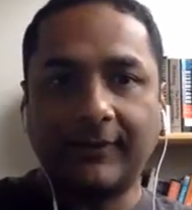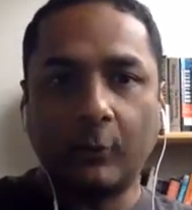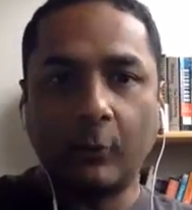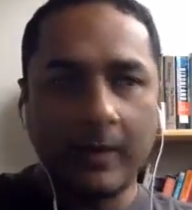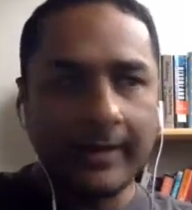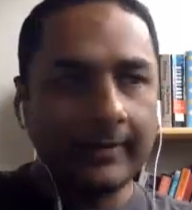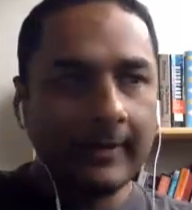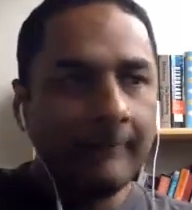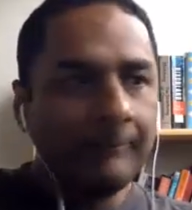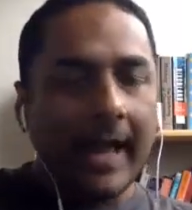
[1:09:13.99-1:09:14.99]
to win,
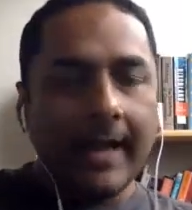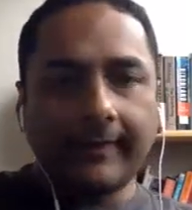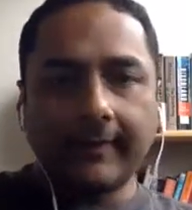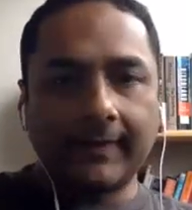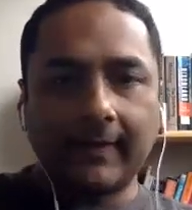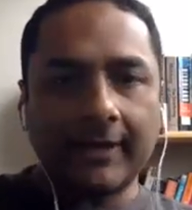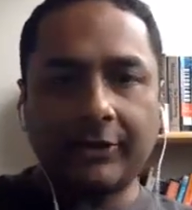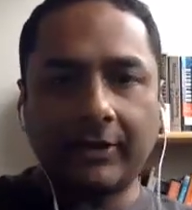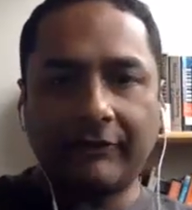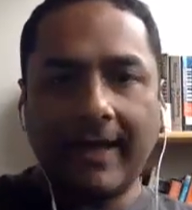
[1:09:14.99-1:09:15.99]
and it's a
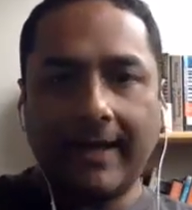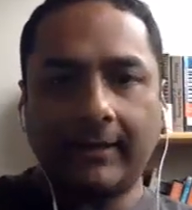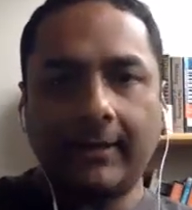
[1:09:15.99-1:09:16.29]
selection effect.